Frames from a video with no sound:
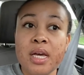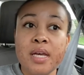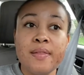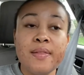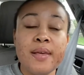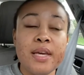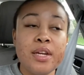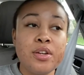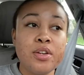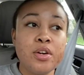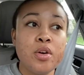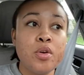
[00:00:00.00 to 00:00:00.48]

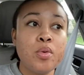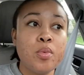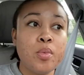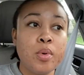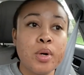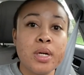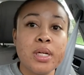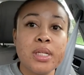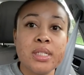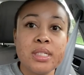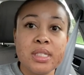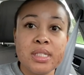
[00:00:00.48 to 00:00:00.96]
They don't
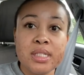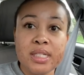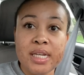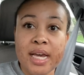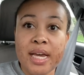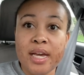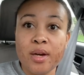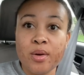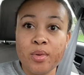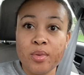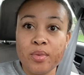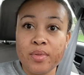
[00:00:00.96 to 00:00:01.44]
want to
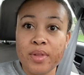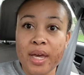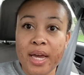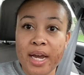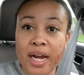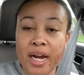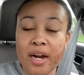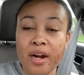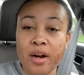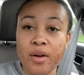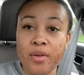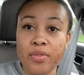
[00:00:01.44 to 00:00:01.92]
detangle the
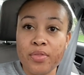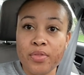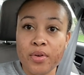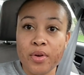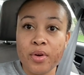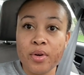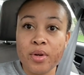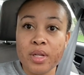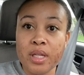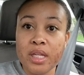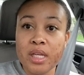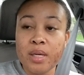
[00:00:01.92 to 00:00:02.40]
hair
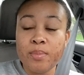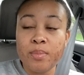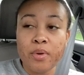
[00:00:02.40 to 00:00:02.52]
thoroughly